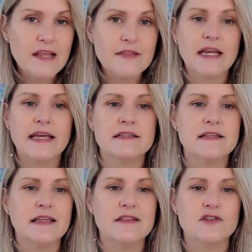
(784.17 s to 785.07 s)
The link's
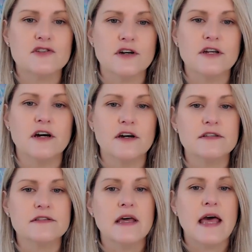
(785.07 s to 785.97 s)
in the show
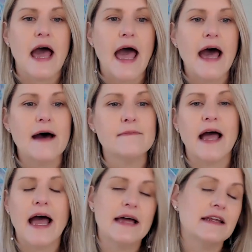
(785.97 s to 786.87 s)
notes.
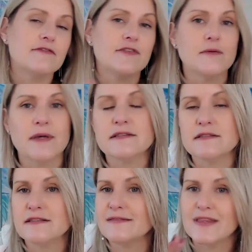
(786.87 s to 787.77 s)
Um, and if you
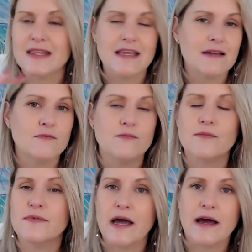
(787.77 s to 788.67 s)
miss the
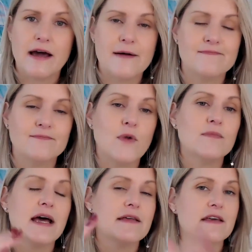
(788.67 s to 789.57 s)
um,
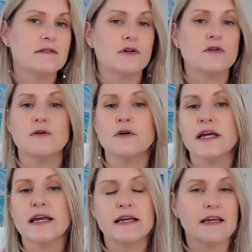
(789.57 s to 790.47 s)
webinar, there's a
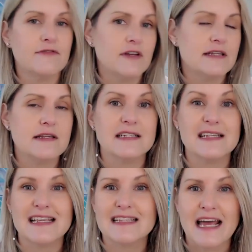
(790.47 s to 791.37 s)
recording. If you're listening
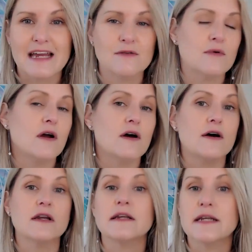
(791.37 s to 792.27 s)
to this later
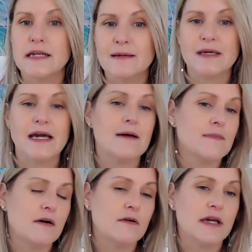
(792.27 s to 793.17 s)
on, hit me up.
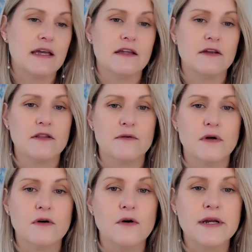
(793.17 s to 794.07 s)
I'll get you the
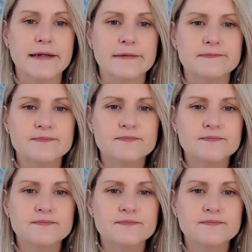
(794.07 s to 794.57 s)
recording.